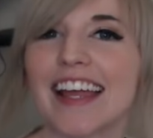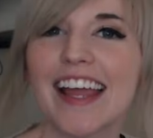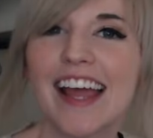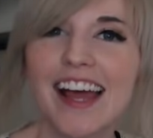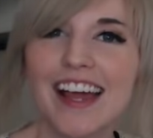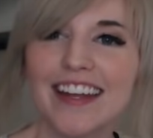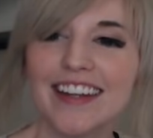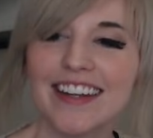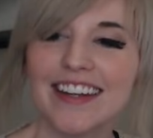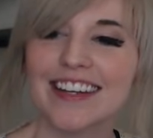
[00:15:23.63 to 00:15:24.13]

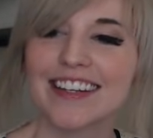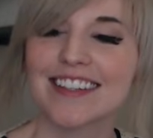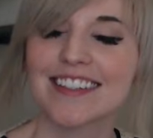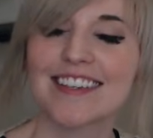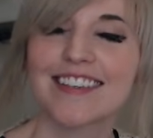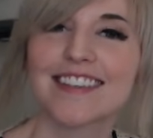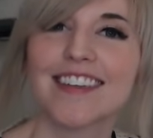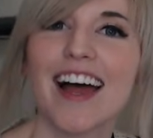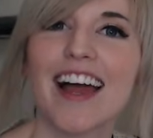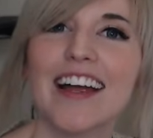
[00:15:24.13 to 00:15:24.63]
again in a
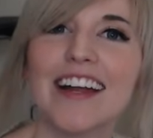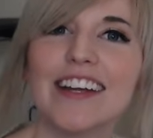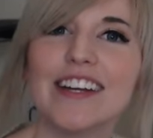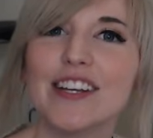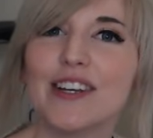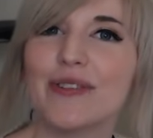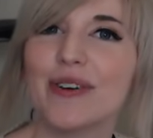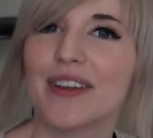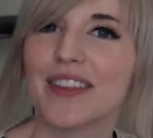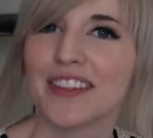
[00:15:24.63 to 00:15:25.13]

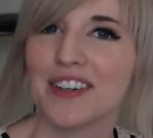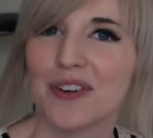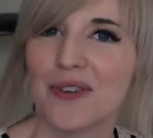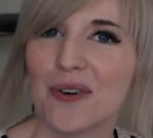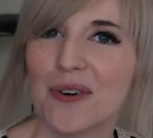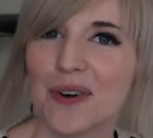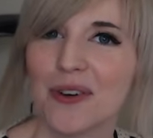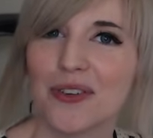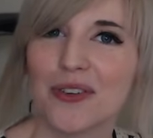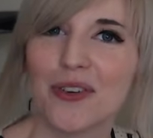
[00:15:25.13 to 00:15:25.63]
society with an
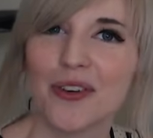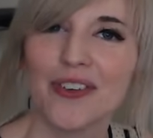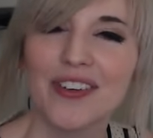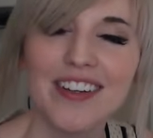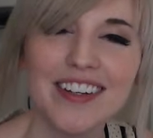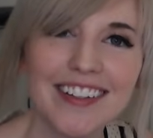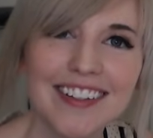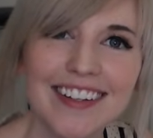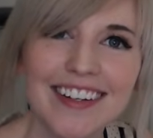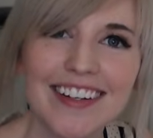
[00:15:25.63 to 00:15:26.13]
oral
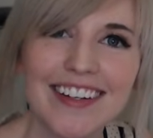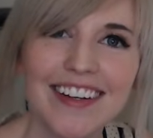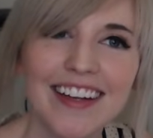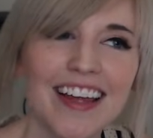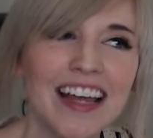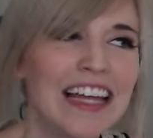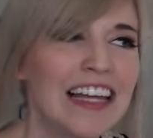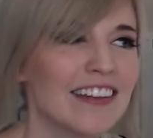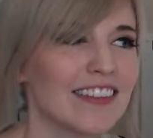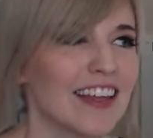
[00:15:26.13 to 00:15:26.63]
tradition,
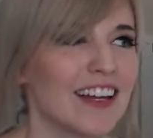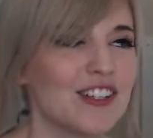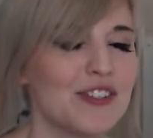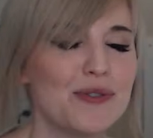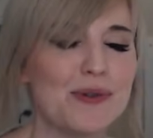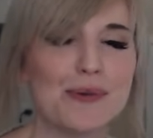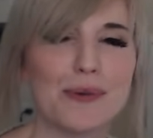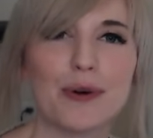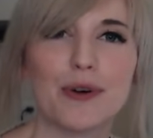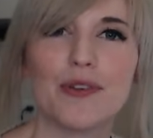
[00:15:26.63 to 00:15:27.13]
then you
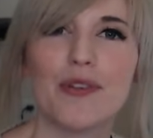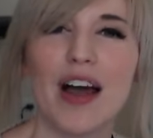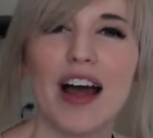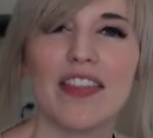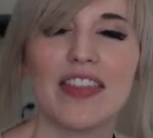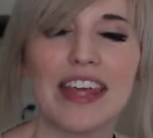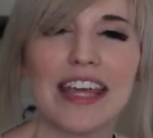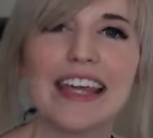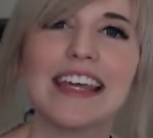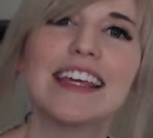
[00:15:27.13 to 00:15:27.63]
sort of
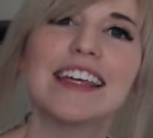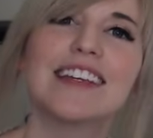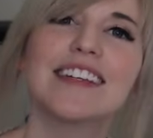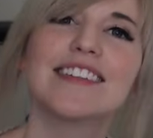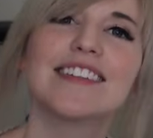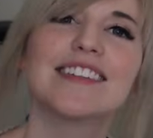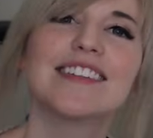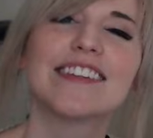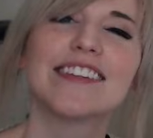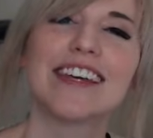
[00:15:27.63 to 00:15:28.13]
had the
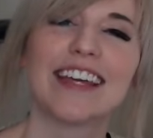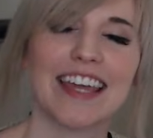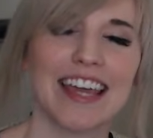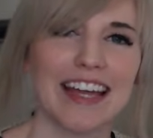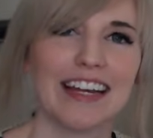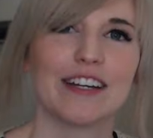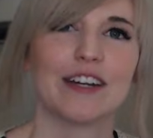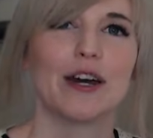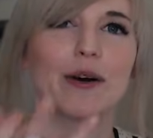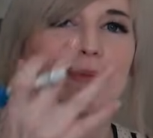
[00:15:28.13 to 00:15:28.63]
keys to the
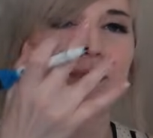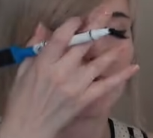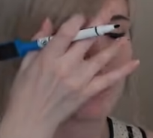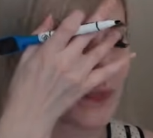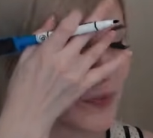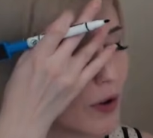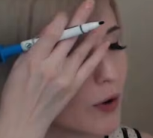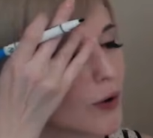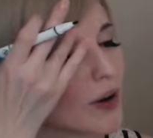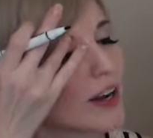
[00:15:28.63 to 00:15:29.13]
kingdom.
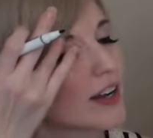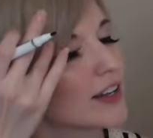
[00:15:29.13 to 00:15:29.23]
Okay,